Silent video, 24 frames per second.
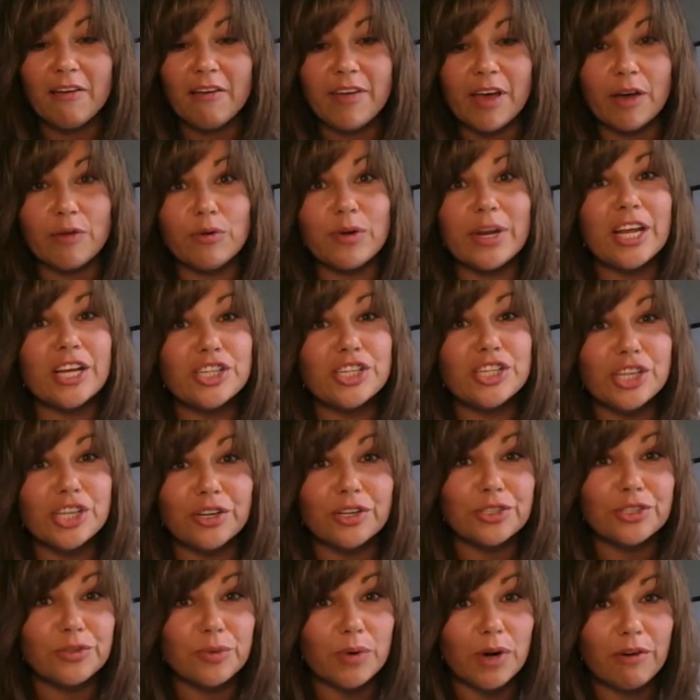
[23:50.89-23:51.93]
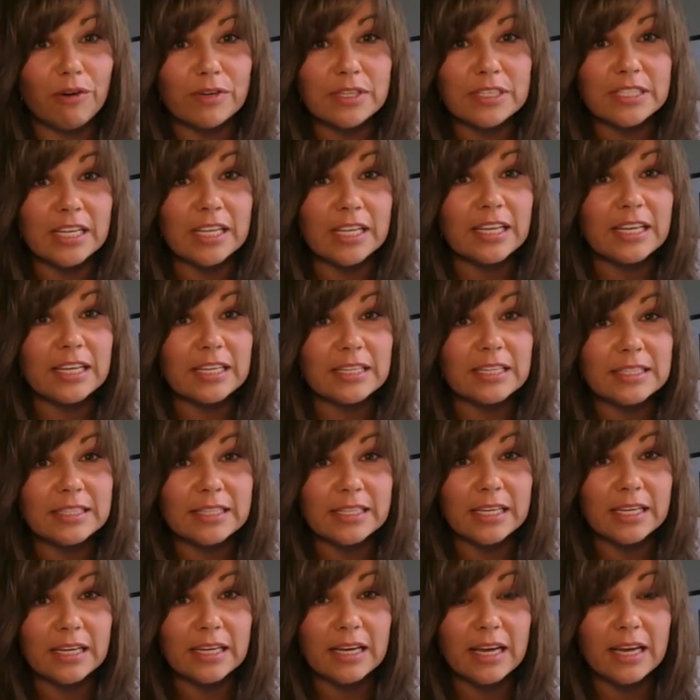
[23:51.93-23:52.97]
foundational to our
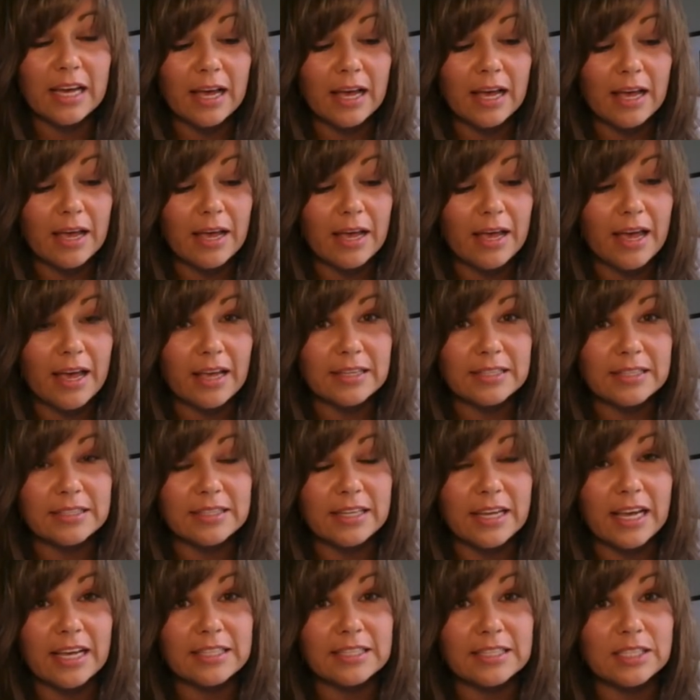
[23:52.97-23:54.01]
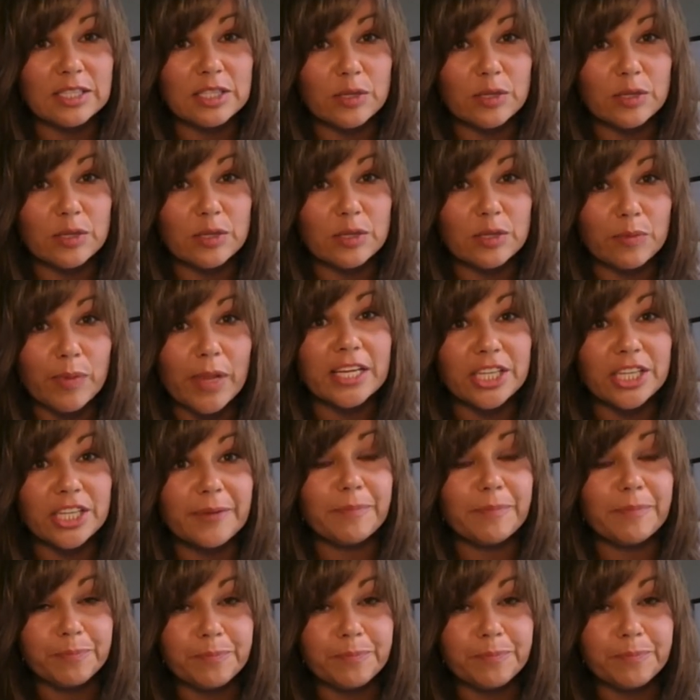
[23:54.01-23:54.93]
resiliency uh, as, as a supply chain.